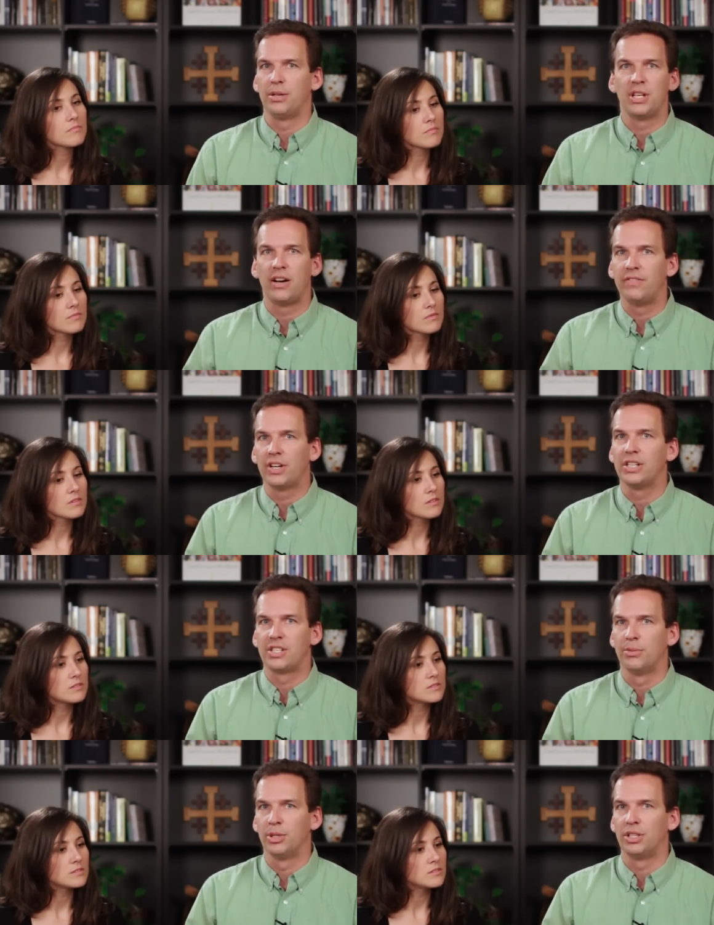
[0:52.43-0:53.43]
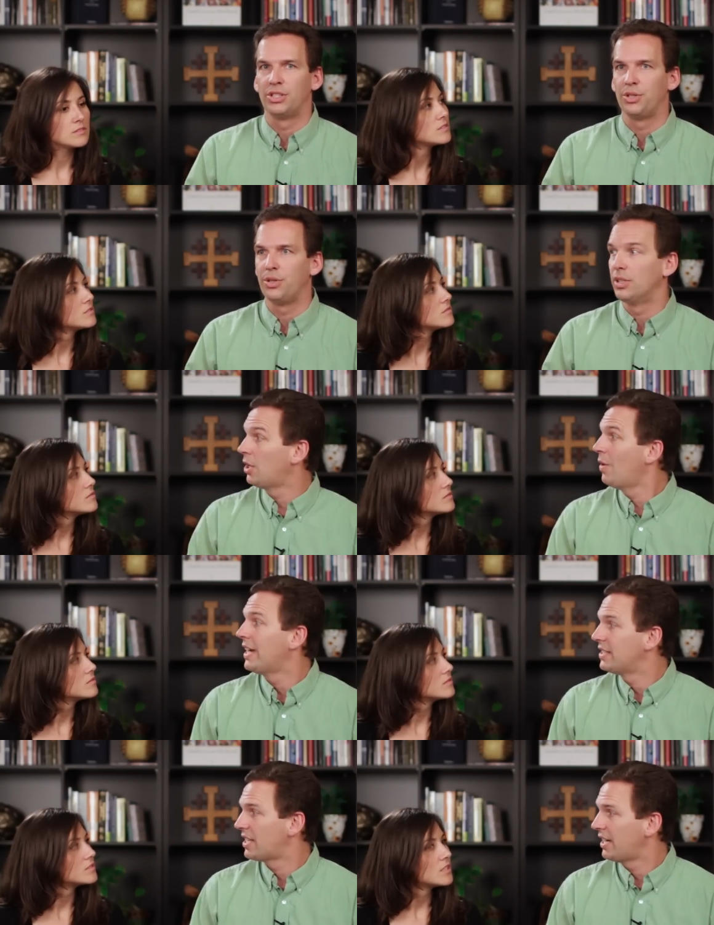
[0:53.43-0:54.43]
Speaker 1: comes out very similar to the low
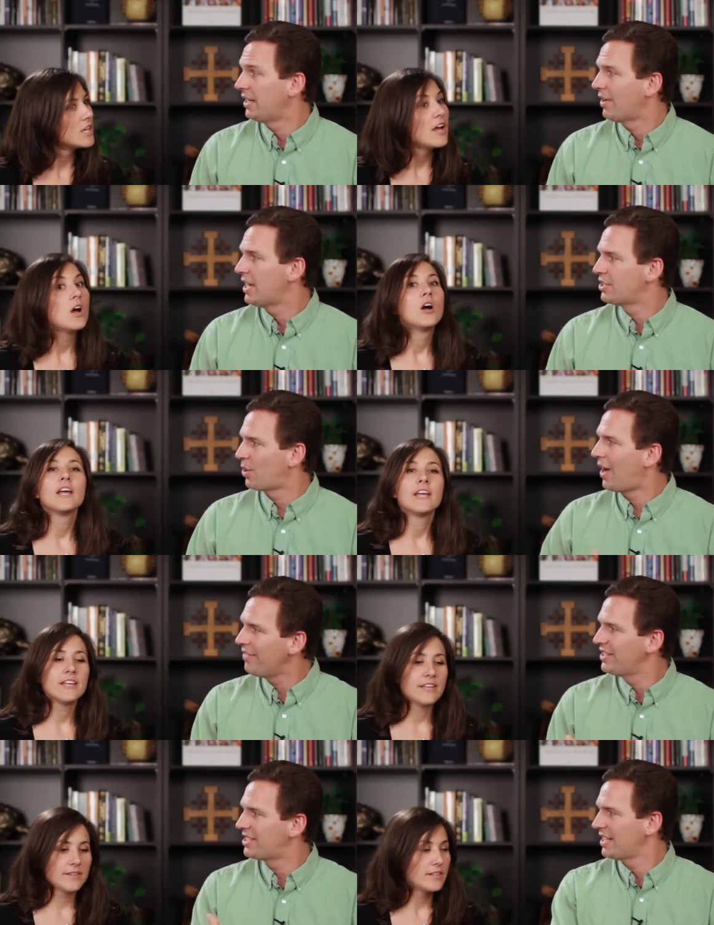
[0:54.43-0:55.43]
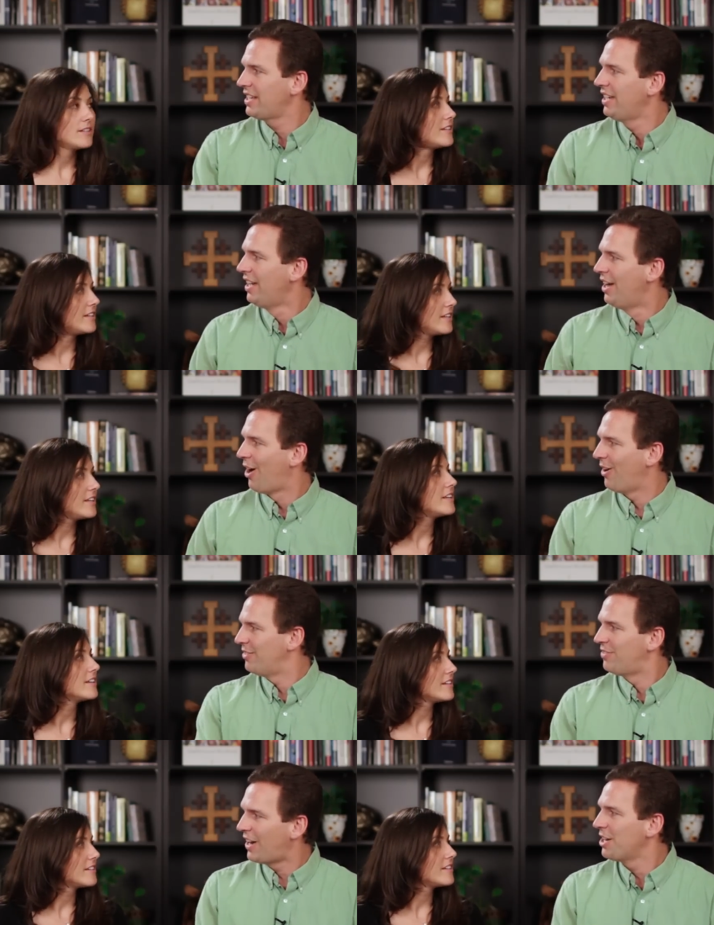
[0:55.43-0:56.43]
anxiety rat. So obviously our
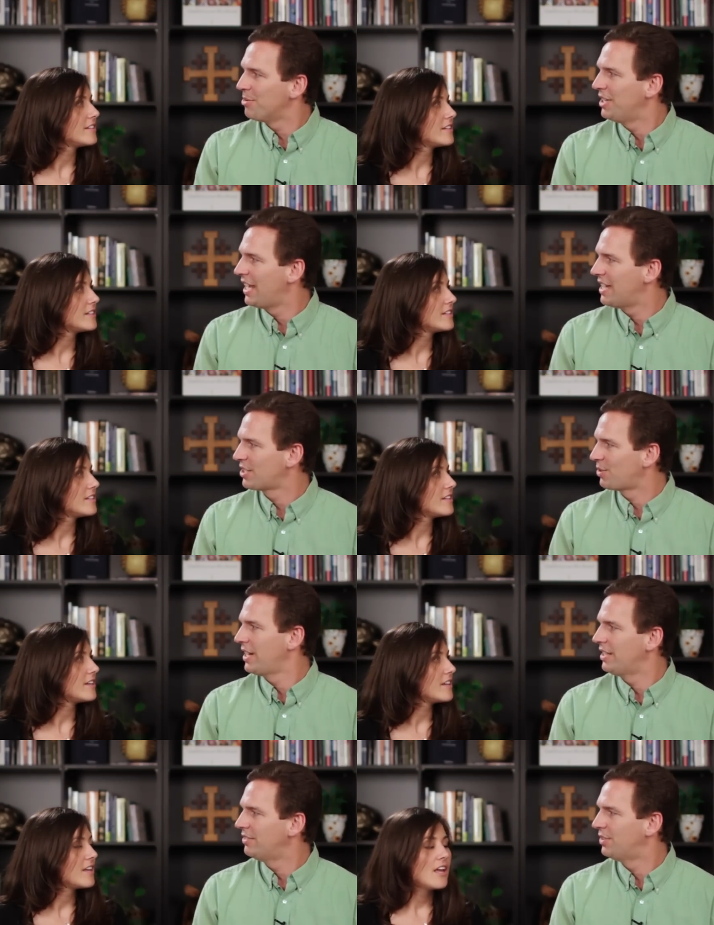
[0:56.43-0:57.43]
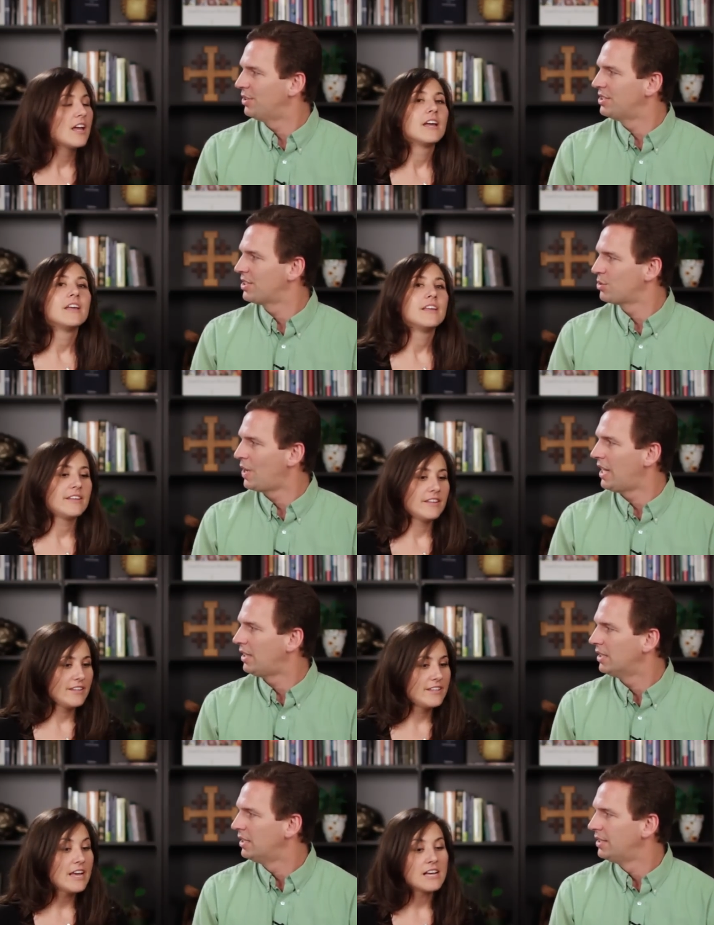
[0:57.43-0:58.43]
environment has a great influence as
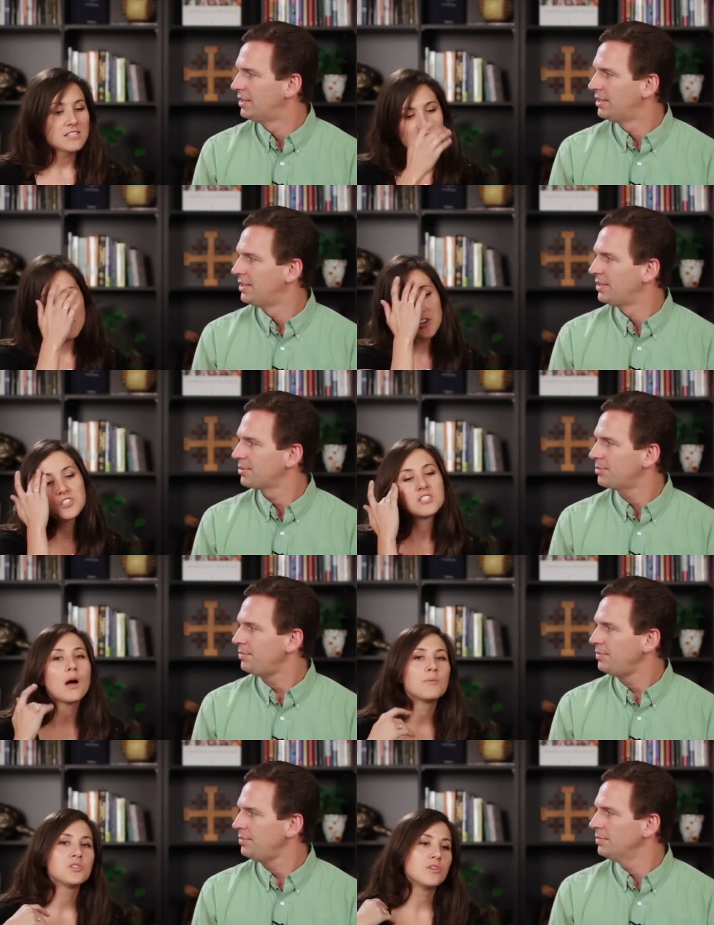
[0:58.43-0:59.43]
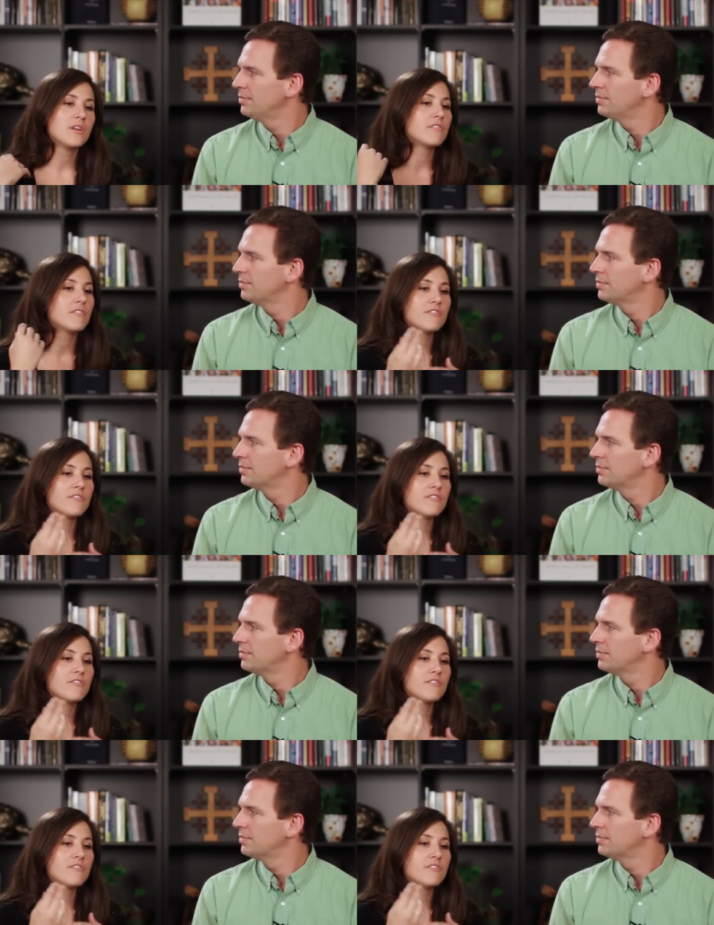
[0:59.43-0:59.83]
well.
Speaker 2: Yes, so there's this opportunity for